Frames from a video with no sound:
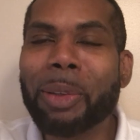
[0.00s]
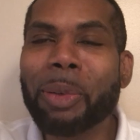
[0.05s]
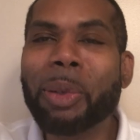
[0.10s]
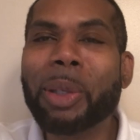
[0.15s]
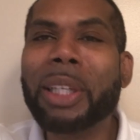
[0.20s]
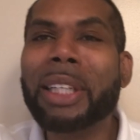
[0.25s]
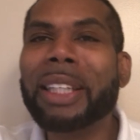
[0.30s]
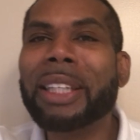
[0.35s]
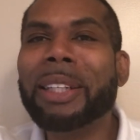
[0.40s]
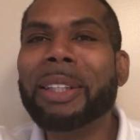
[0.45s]
You
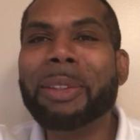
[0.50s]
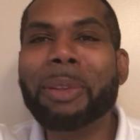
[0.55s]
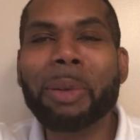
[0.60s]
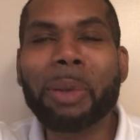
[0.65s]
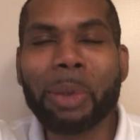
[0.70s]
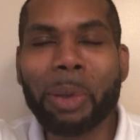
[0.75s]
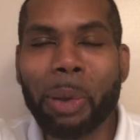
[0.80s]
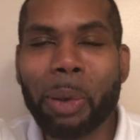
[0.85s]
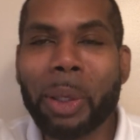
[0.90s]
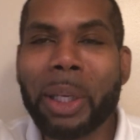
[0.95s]

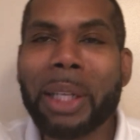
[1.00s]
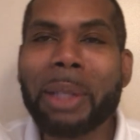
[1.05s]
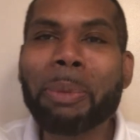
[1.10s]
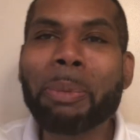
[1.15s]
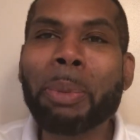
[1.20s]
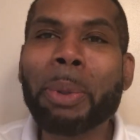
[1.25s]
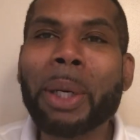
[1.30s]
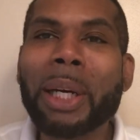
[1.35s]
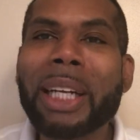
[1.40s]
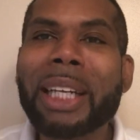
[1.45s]
can go ahead and
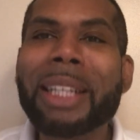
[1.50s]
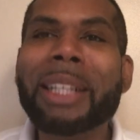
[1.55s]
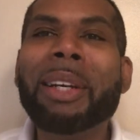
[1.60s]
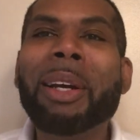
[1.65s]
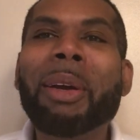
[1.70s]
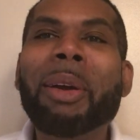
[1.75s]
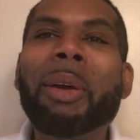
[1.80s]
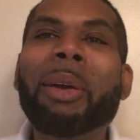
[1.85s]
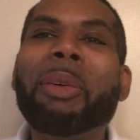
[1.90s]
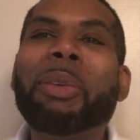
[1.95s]
pray.
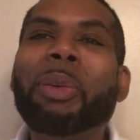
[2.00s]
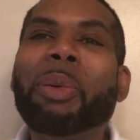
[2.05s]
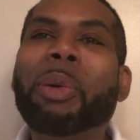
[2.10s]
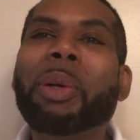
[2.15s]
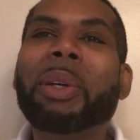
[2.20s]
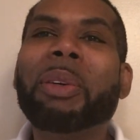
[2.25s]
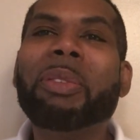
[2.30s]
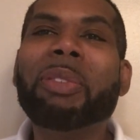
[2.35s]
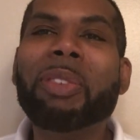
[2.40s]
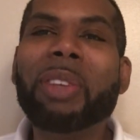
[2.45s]
You
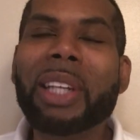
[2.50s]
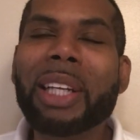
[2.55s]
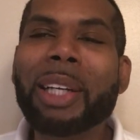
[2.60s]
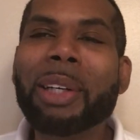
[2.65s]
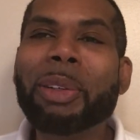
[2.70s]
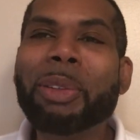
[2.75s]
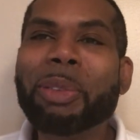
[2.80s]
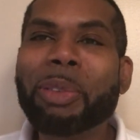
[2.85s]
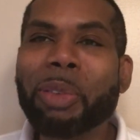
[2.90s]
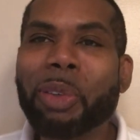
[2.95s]
can
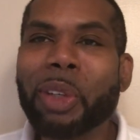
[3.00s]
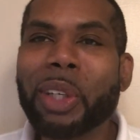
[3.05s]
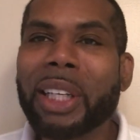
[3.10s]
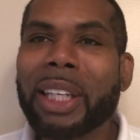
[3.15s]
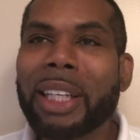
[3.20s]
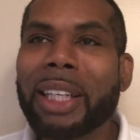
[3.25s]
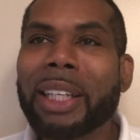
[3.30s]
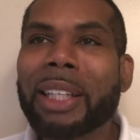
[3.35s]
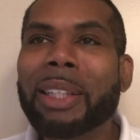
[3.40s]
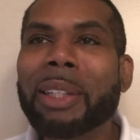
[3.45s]
feel
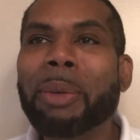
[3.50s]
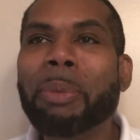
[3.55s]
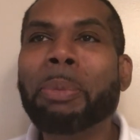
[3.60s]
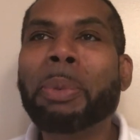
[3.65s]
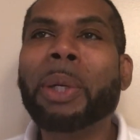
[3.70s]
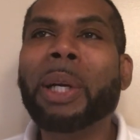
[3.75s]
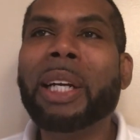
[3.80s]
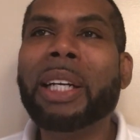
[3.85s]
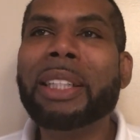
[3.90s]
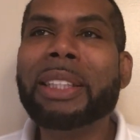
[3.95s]
free to
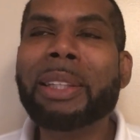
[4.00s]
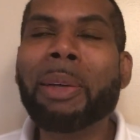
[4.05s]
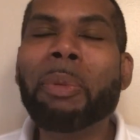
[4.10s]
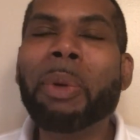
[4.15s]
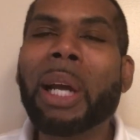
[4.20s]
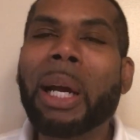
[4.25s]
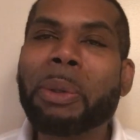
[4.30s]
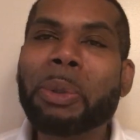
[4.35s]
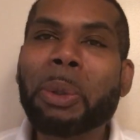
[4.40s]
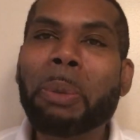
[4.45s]
pray.
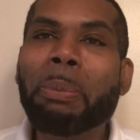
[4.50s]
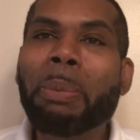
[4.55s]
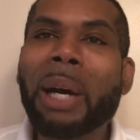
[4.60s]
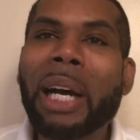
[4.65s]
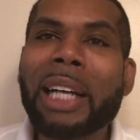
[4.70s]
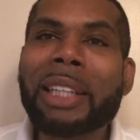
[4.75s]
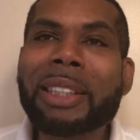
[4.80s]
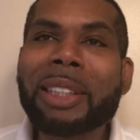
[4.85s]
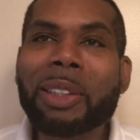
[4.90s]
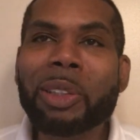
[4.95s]
Sometimes you're
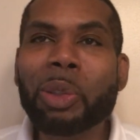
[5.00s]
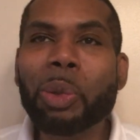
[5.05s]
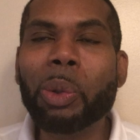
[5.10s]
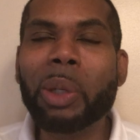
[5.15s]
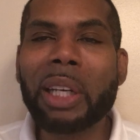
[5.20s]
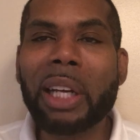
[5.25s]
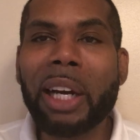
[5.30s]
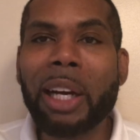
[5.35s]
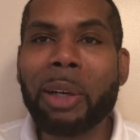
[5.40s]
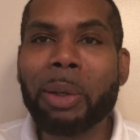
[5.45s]
boxed into
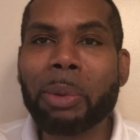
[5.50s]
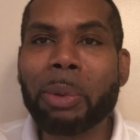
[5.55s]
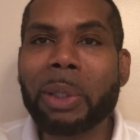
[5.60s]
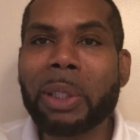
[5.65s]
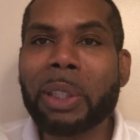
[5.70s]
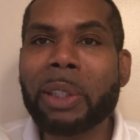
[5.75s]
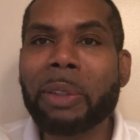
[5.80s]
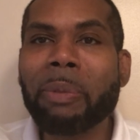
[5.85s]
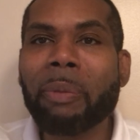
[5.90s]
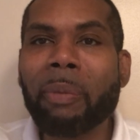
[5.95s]
an
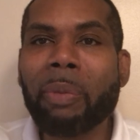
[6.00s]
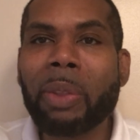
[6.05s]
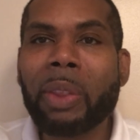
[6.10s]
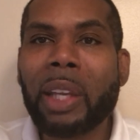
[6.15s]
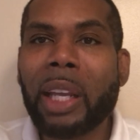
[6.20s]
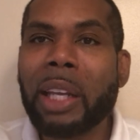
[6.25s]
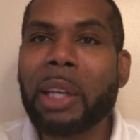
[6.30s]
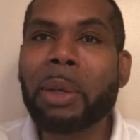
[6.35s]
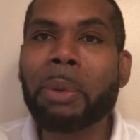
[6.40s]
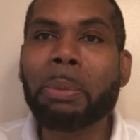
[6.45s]
hour
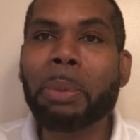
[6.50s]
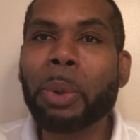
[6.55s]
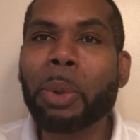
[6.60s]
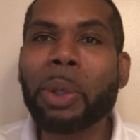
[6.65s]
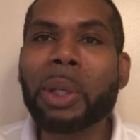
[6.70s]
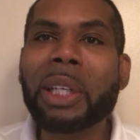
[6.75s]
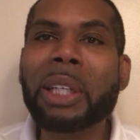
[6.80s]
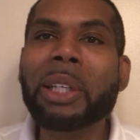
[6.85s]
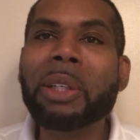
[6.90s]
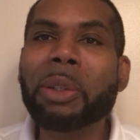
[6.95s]
in the
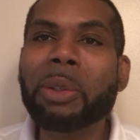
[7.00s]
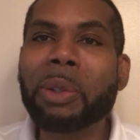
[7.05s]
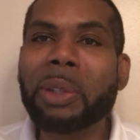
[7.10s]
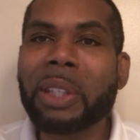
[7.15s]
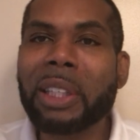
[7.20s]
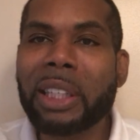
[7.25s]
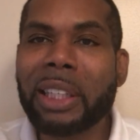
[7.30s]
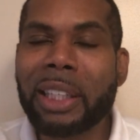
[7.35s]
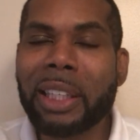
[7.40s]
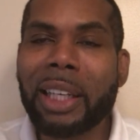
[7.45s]
morning
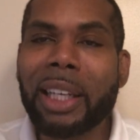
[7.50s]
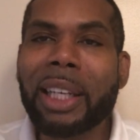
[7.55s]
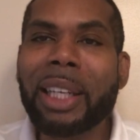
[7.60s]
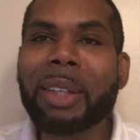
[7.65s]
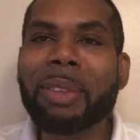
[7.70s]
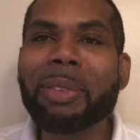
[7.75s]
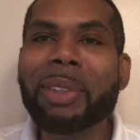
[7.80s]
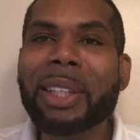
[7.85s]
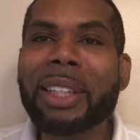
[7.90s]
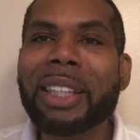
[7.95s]
or in the
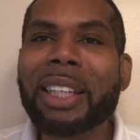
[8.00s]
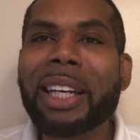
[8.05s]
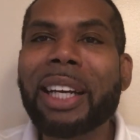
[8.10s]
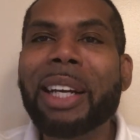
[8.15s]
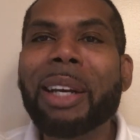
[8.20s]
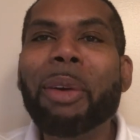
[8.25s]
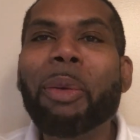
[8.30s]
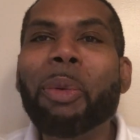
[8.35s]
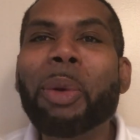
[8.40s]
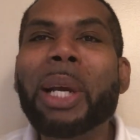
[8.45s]
evening.
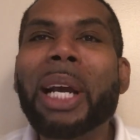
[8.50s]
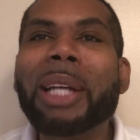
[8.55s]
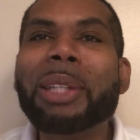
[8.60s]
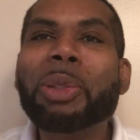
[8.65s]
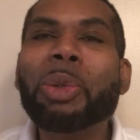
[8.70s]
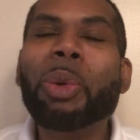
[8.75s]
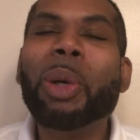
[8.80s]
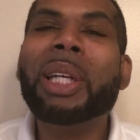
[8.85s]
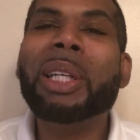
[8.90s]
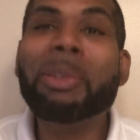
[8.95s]
We got
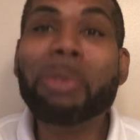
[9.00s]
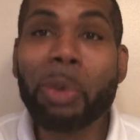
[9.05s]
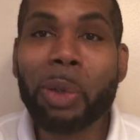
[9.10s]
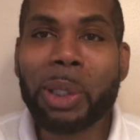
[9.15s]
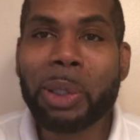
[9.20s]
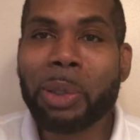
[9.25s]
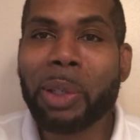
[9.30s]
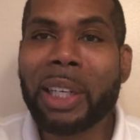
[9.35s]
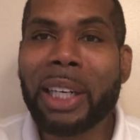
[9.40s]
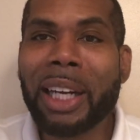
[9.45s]
24
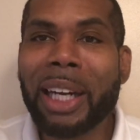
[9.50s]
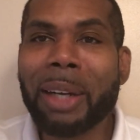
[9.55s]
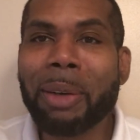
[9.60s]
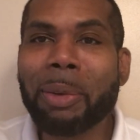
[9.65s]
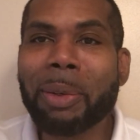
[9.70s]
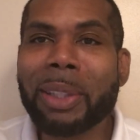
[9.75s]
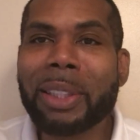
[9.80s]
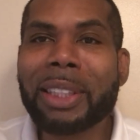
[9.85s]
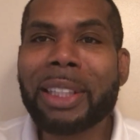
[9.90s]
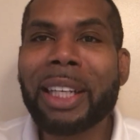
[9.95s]
straight
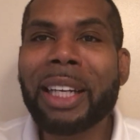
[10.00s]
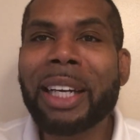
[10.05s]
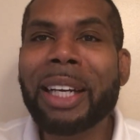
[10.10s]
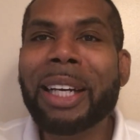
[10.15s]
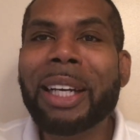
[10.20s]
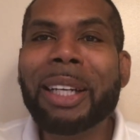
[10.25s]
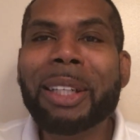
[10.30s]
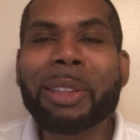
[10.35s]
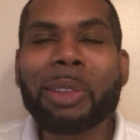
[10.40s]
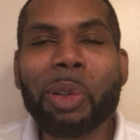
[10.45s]
hours.
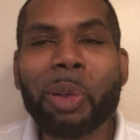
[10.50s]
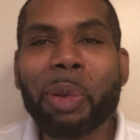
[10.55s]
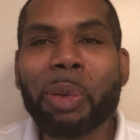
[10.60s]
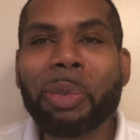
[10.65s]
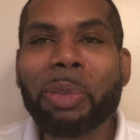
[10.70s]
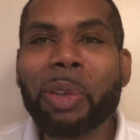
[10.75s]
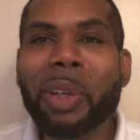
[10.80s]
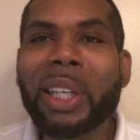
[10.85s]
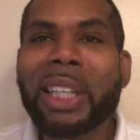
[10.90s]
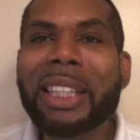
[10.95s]
So you're
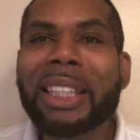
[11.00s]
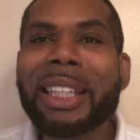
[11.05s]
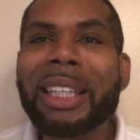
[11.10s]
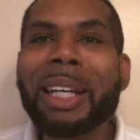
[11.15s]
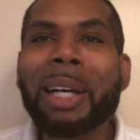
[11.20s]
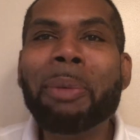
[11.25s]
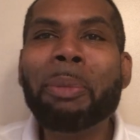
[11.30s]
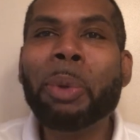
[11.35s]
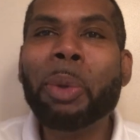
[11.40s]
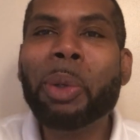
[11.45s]
free to
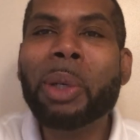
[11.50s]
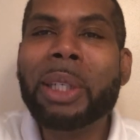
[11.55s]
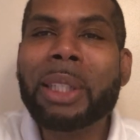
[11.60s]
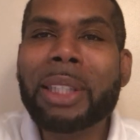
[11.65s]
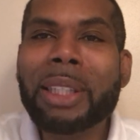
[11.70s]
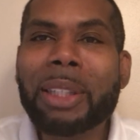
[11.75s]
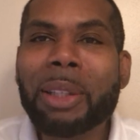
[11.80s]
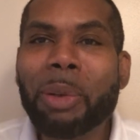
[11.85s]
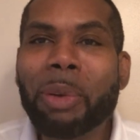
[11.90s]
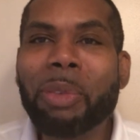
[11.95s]
come
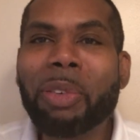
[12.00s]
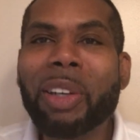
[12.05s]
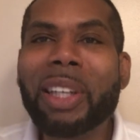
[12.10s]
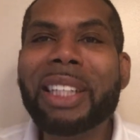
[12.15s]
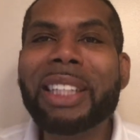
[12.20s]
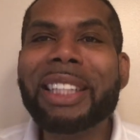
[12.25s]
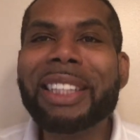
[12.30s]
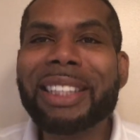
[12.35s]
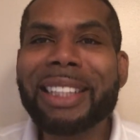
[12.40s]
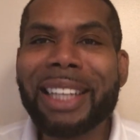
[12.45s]
on. You're free
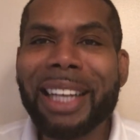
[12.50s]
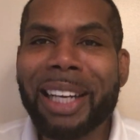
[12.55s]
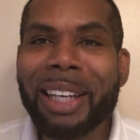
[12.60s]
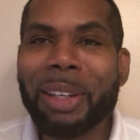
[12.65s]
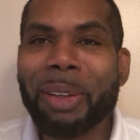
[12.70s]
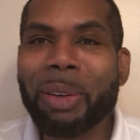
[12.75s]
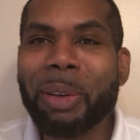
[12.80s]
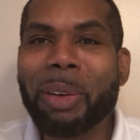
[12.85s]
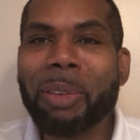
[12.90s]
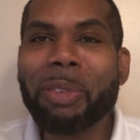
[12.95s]
to stay
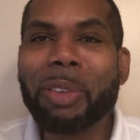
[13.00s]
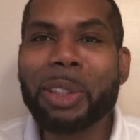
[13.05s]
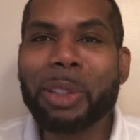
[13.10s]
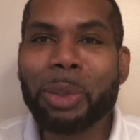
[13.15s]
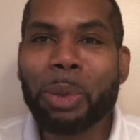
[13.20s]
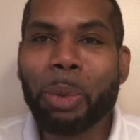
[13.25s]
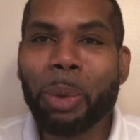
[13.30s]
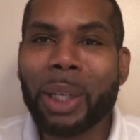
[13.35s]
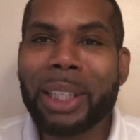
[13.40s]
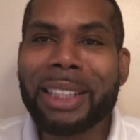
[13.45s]
on for
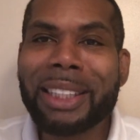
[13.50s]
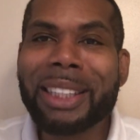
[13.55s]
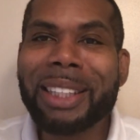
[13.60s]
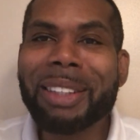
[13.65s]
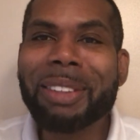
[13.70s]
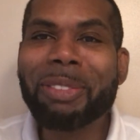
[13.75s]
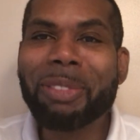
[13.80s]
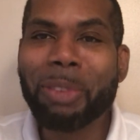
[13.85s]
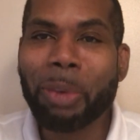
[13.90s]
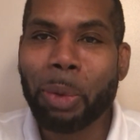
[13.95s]

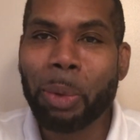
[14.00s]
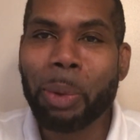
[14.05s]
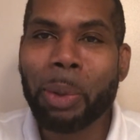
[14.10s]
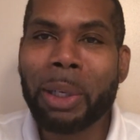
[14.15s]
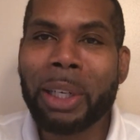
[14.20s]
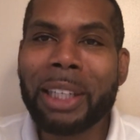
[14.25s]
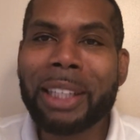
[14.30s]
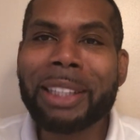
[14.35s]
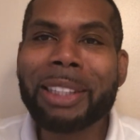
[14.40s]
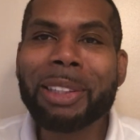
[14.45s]

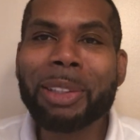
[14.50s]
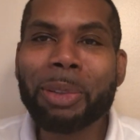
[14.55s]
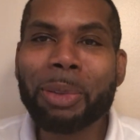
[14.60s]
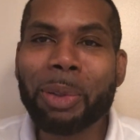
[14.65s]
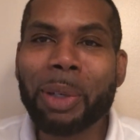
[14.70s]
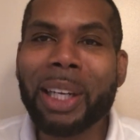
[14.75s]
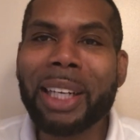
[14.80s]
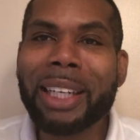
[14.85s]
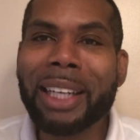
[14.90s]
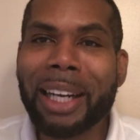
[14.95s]
24
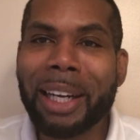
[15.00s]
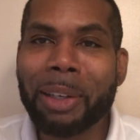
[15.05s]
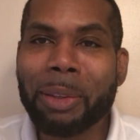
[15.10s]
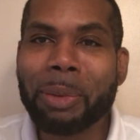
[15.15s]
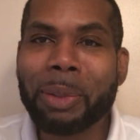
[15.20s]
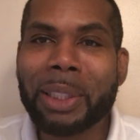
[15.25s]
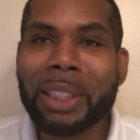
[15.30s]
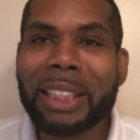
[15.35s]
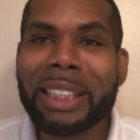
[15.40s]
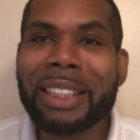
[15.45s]
straight
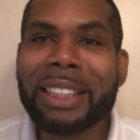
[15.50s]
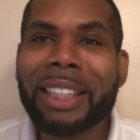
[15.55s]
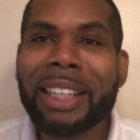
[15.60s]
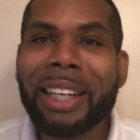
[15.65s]
hours